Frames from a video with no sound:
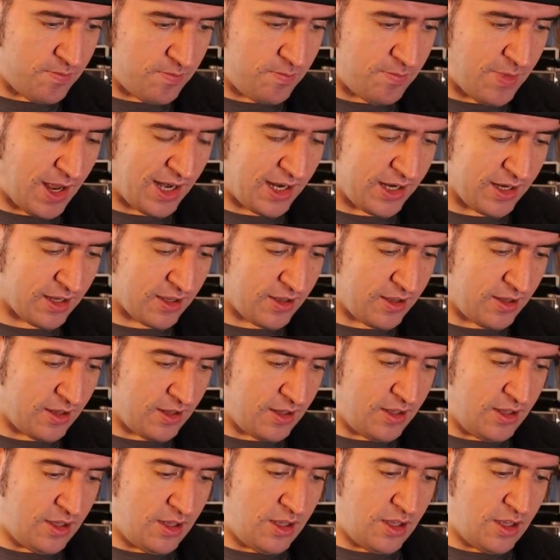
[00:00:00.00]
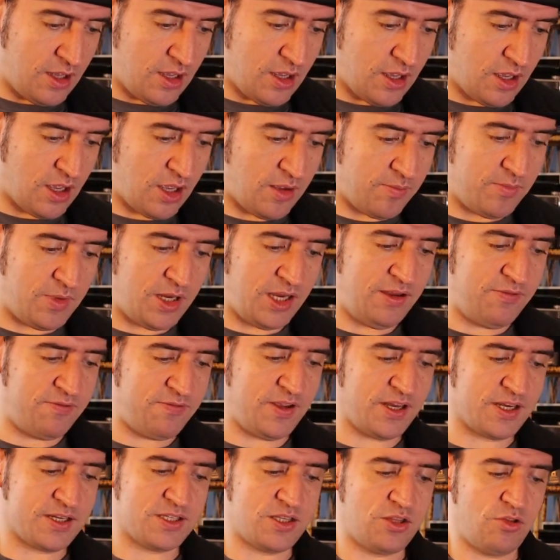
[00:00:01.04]
Malik. He
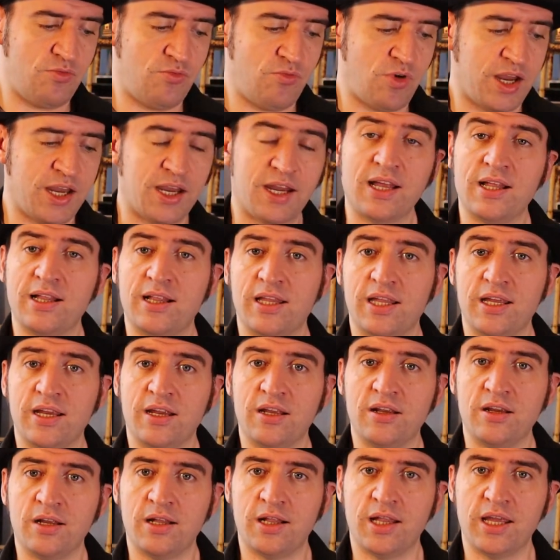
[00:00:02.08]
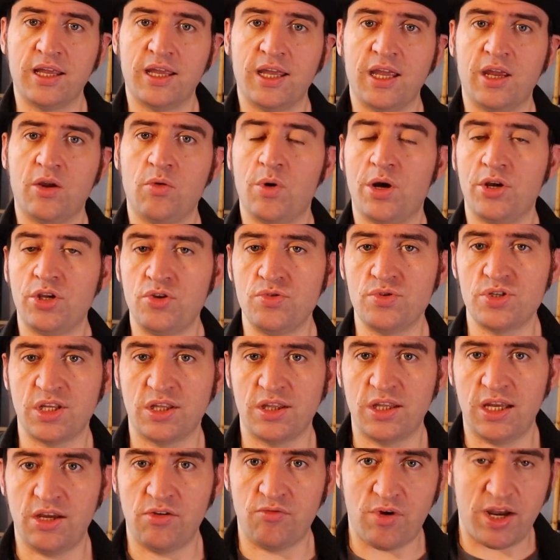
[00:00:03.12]
fixed the right click and clicking while
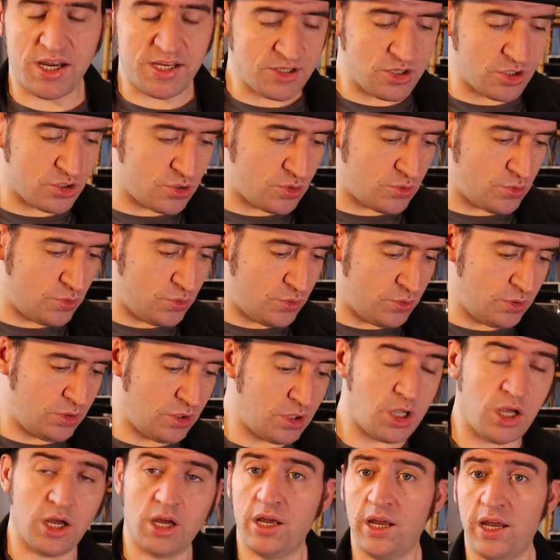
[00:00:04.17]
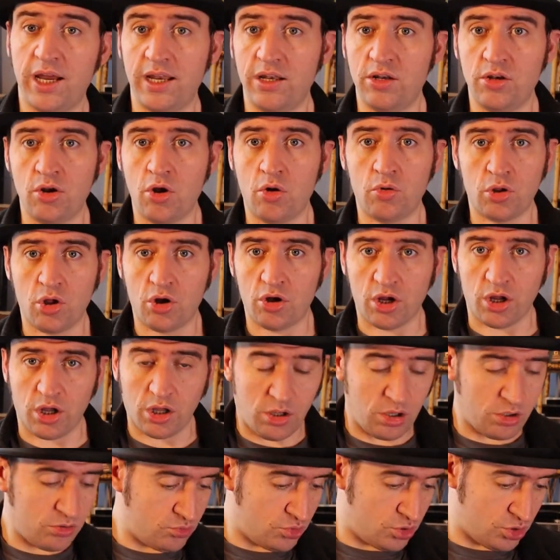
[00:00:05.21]
using the eraser tool. It no
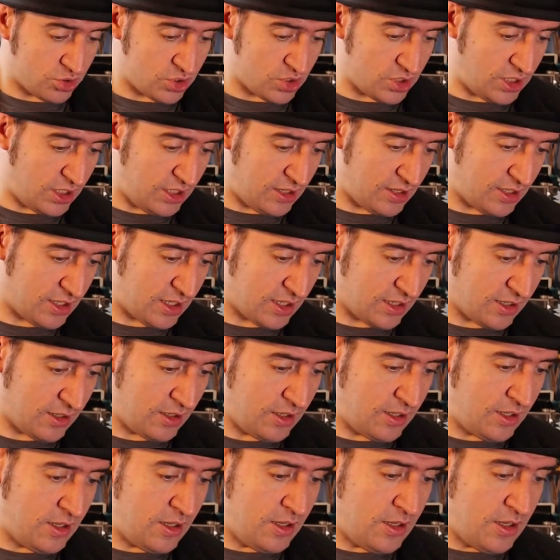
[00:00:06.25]
longer does anything.